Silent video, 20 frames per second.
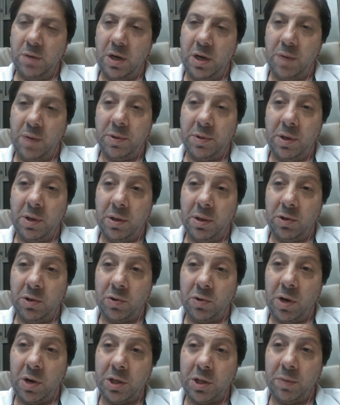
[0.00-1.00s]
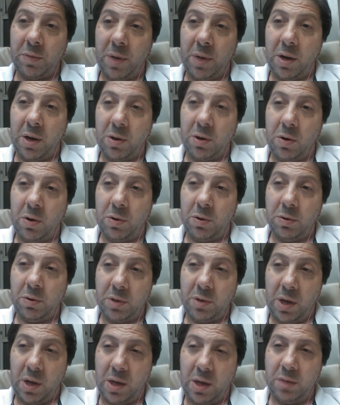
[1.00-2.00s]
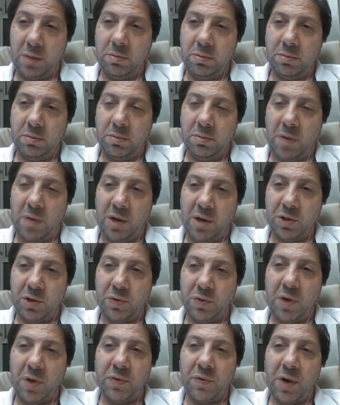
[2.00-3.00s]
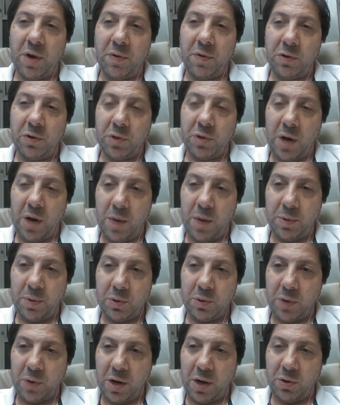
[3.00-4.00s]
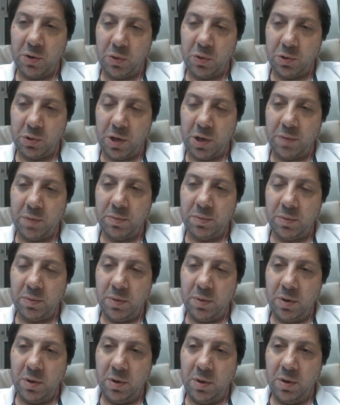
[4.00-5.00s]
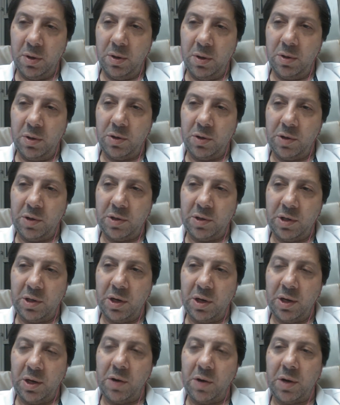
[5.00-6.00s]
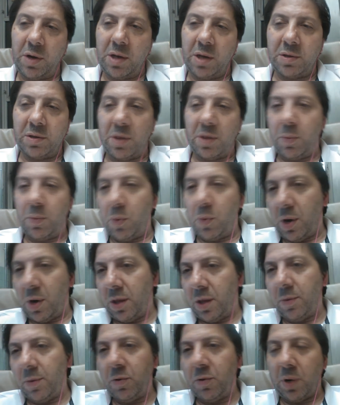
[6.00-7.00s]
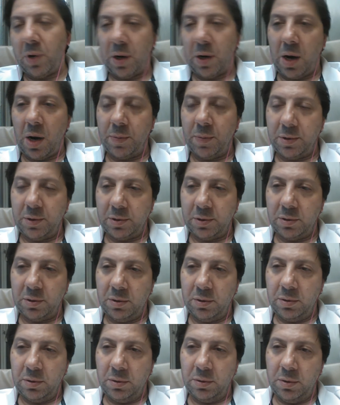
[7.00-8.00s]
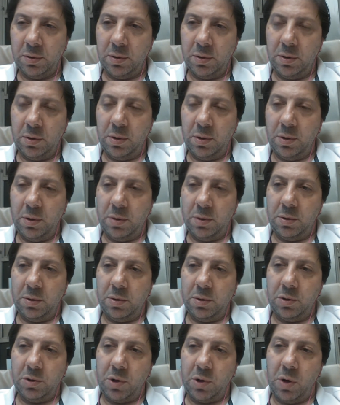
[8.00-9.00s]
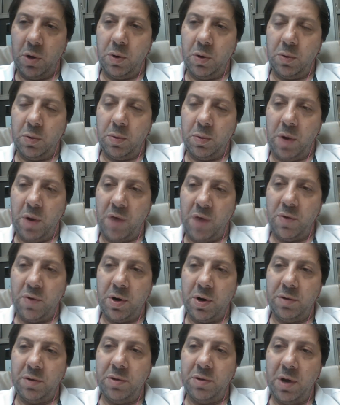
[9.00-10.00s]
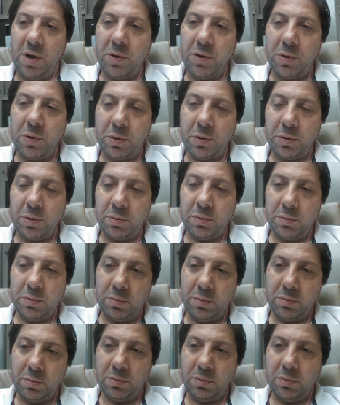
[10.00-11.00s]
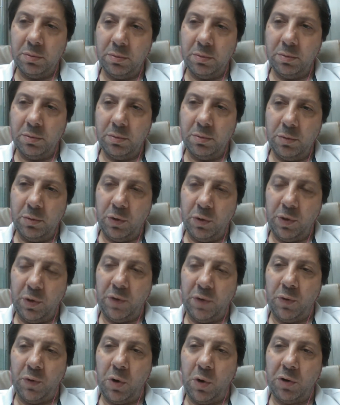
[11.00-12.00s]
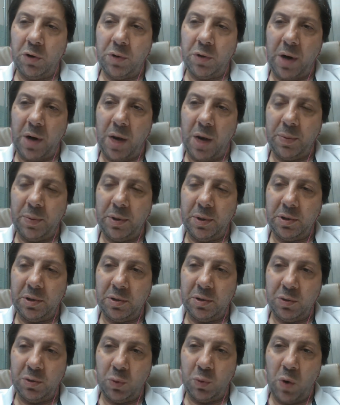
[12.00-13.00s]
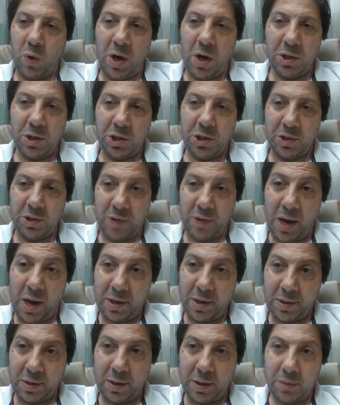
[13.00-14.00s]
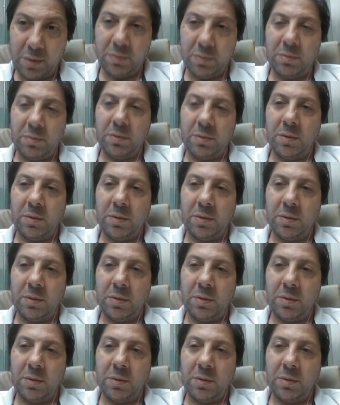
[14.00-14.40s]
And I'm sitting there scratching my head going, okay, I just ran 500 copies without no jam. So I said to the lady, "Okay, step away, let me run copies." So I run another 300 to 400 copies while she's standing there.